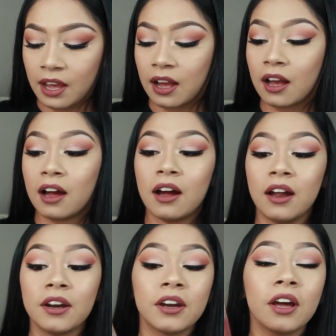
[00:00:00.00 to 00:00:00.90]
I got
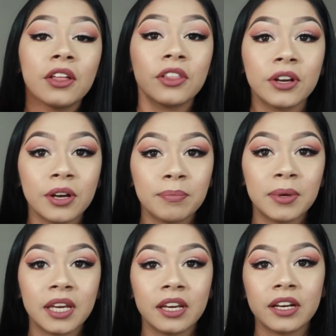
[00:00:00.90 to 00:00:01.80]
another
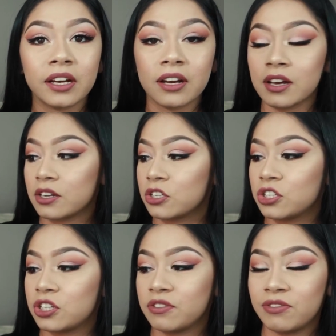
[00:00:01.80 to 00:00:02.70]
pink
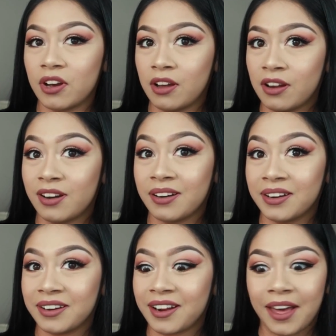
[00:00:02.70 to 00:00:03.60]
chiffon.